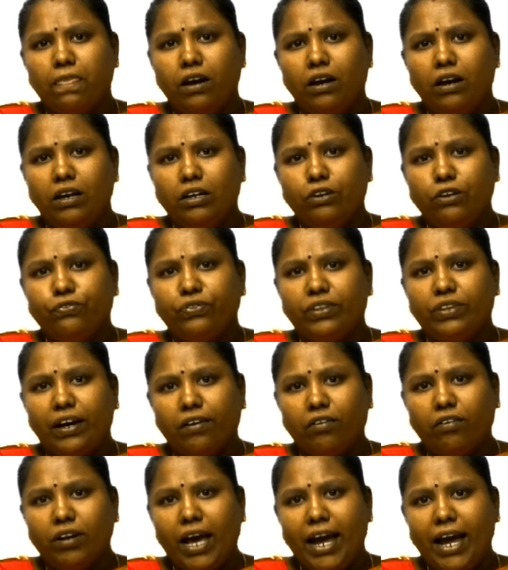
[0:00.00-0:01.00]
If there
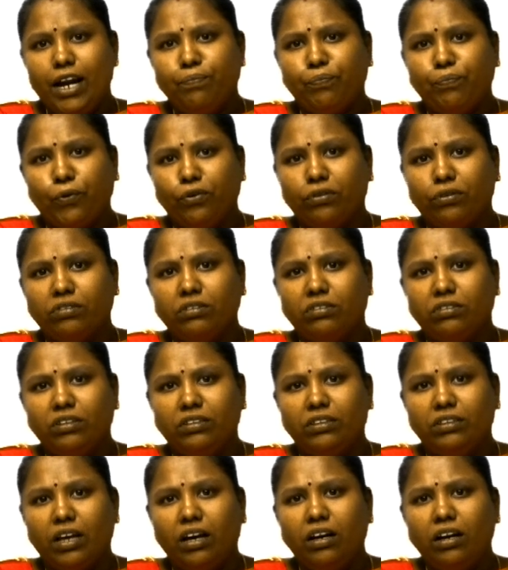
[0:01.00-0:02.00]
are n processes in
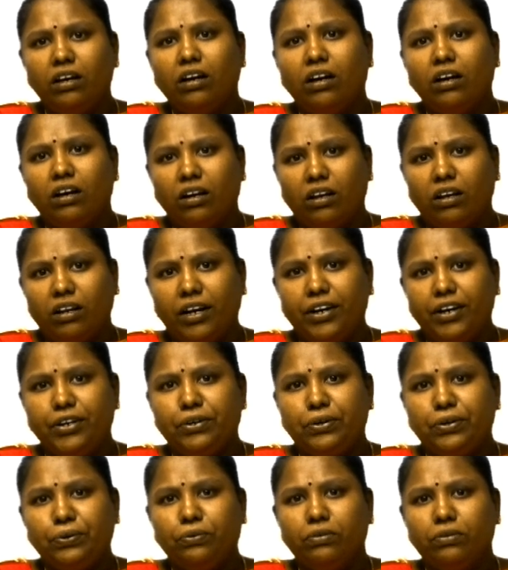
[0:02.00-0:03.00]
the ready
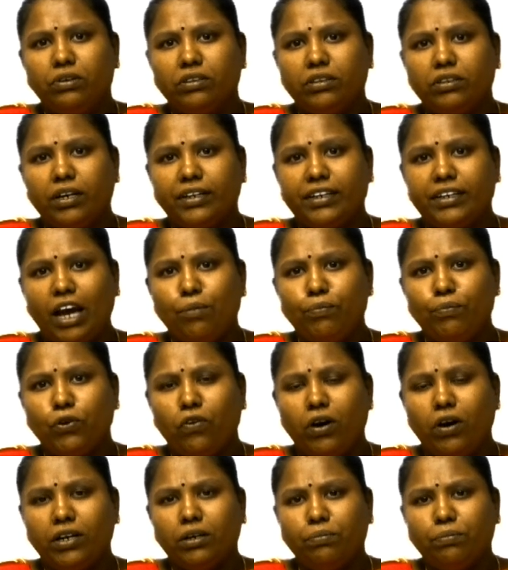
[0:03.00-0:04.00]
queue, the time
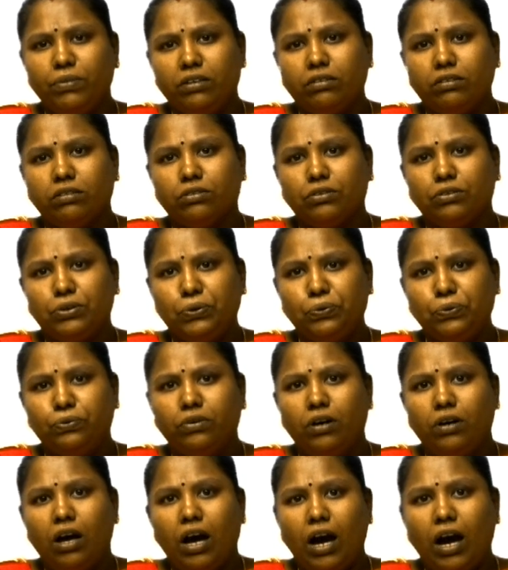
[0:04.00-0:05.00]
quantum is q,
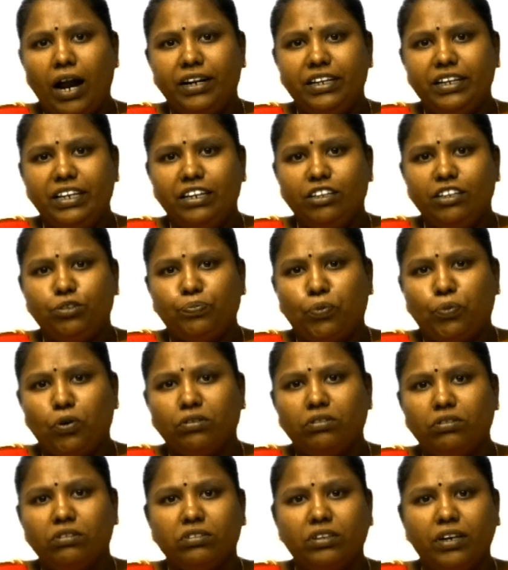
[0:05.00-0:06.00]
and each
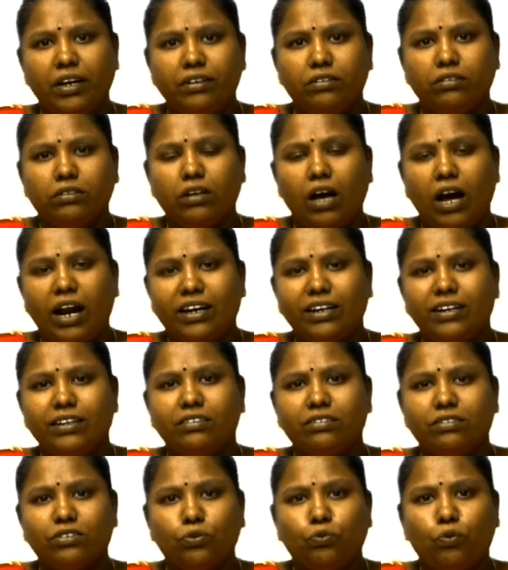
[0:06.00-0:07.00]
process gets at
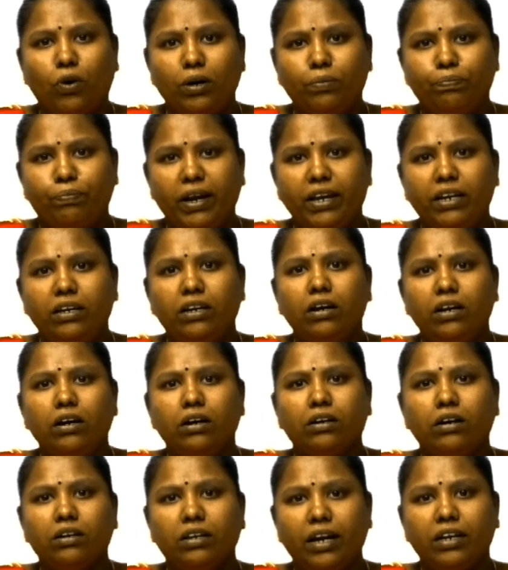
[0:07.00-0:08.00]
least 1 by
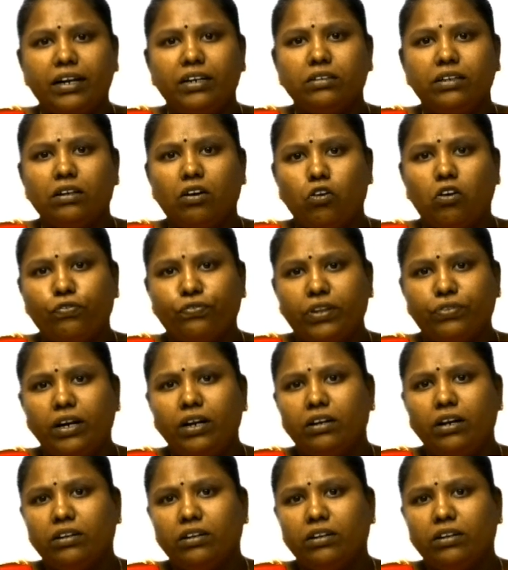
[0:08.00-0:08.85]
n of the